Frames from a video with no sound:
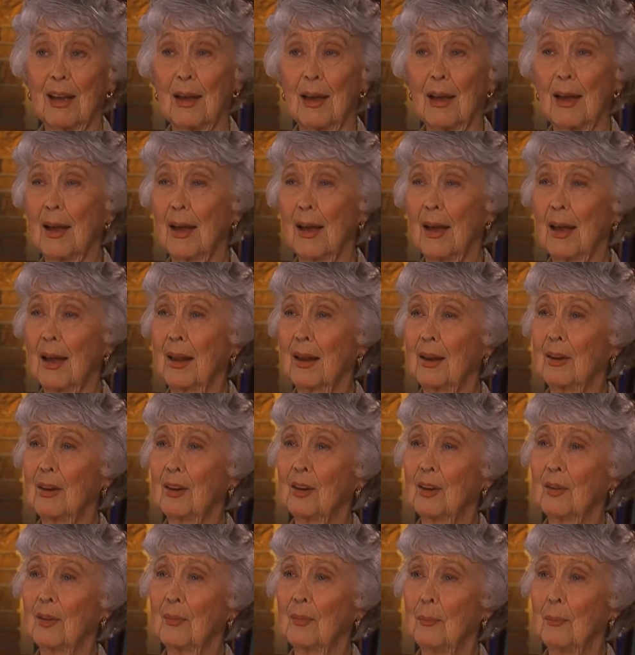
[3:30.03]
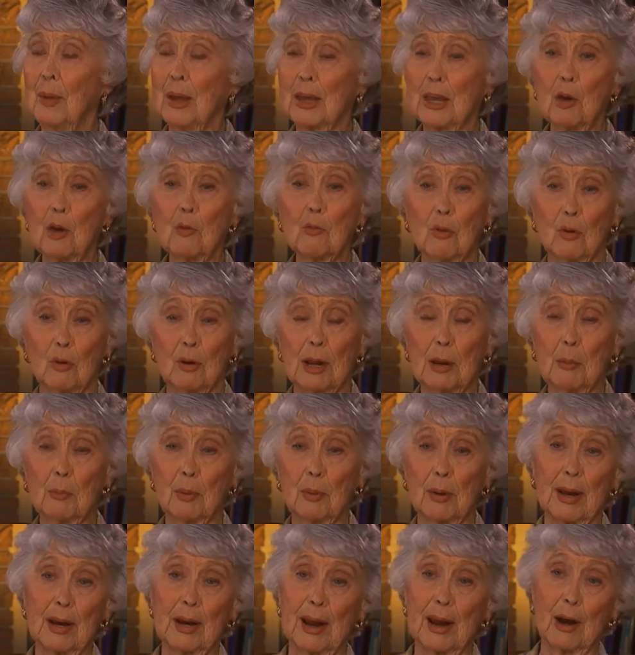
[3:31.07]
And Mickey Rooney
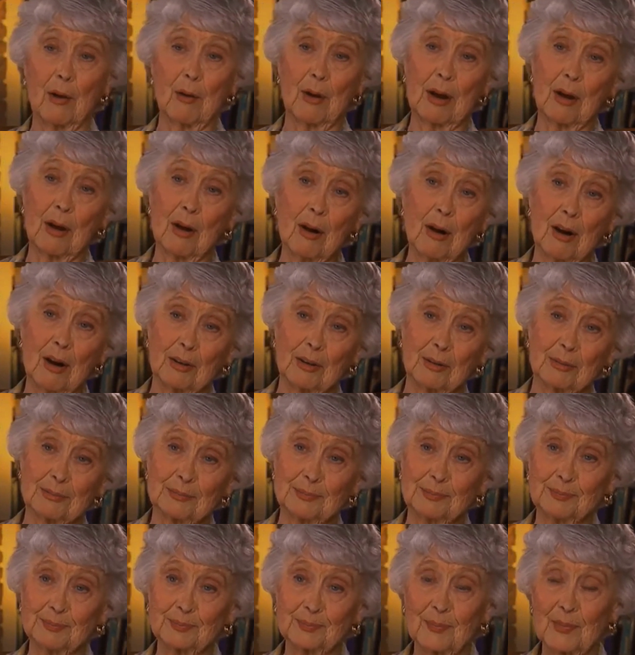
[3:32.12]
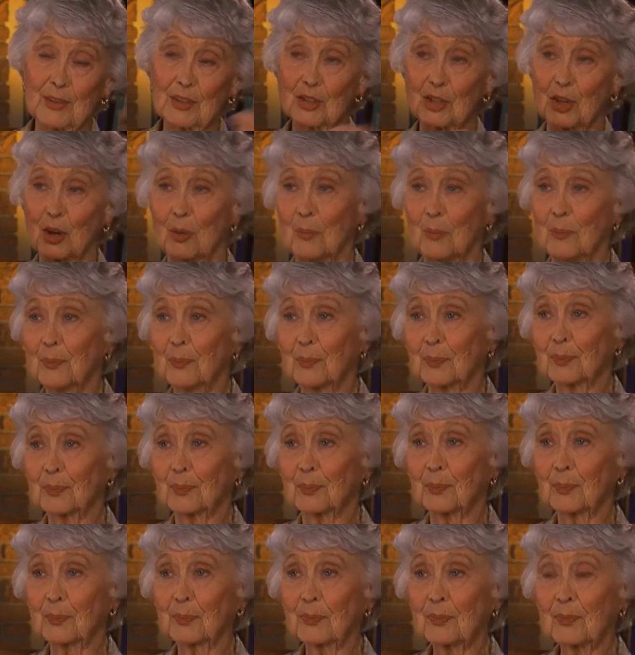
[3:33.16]
played Larry Hart. So
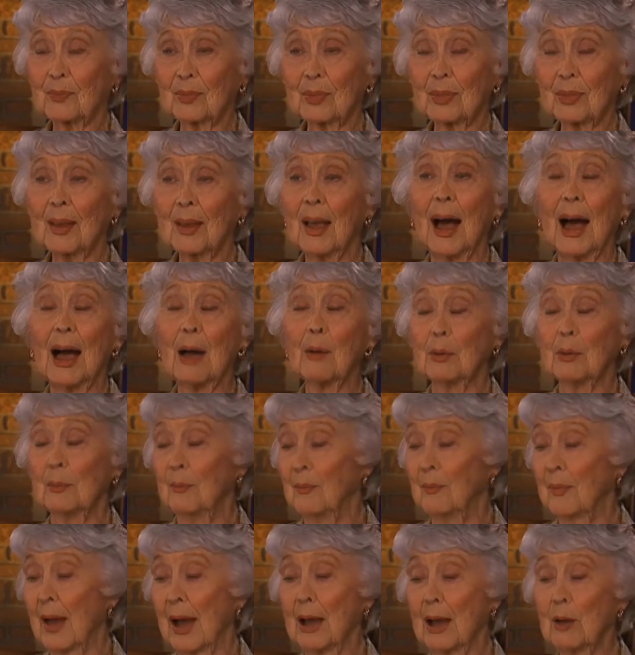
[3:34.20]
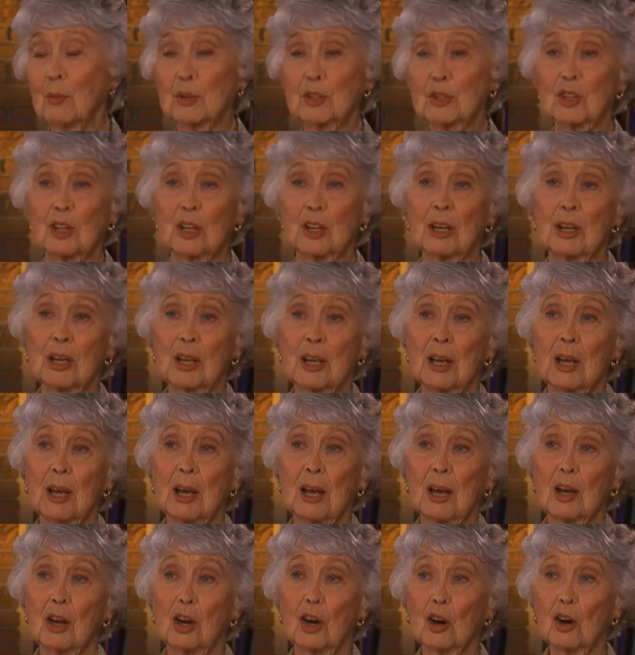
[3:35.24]
I, I was the
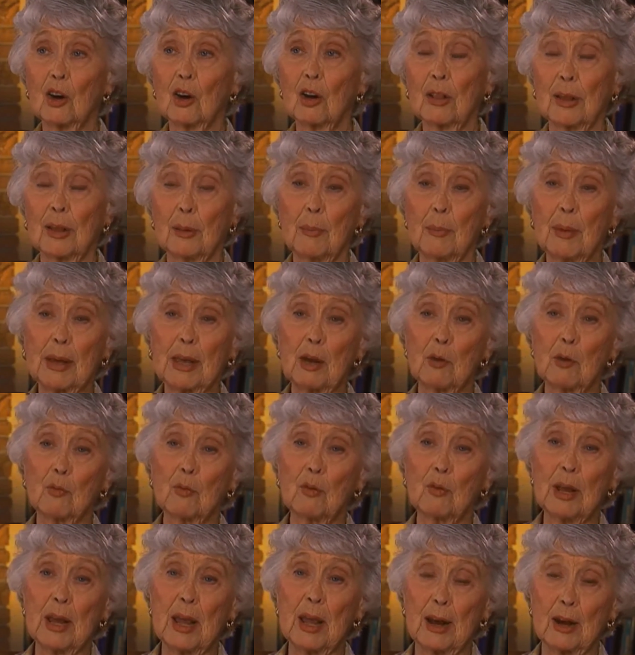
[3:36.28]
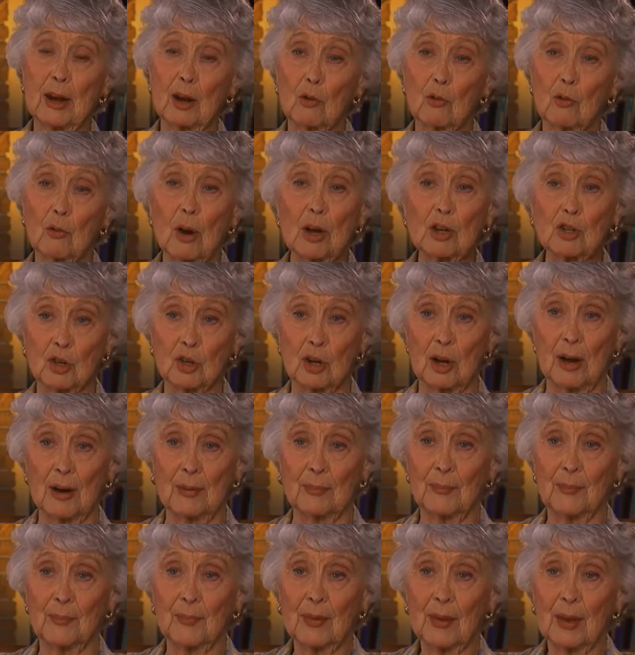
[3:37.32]
girl that Mickey Rooney had a crush
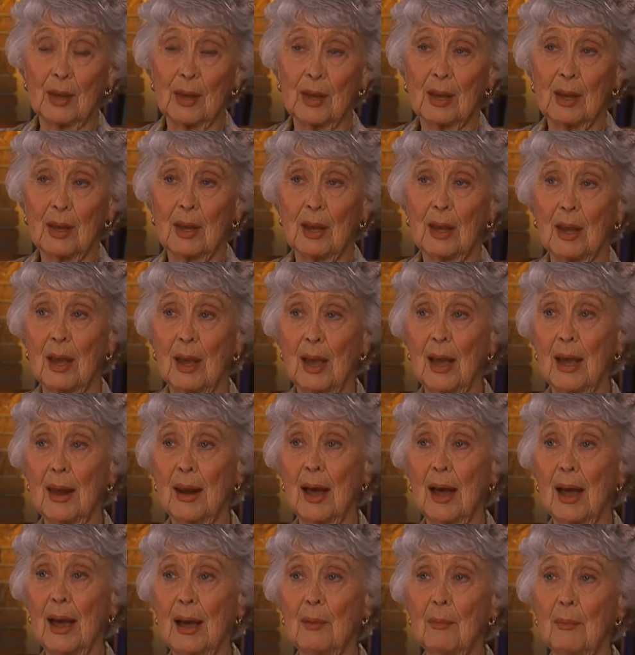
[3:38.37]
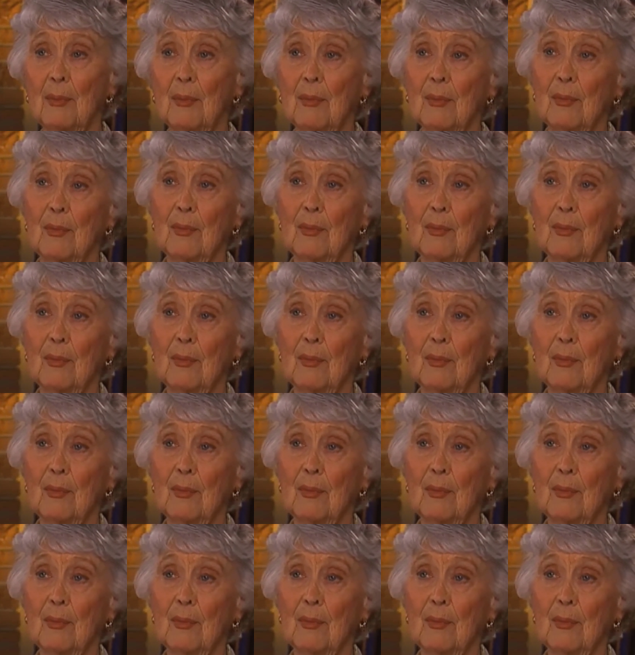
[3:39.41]
on. And I.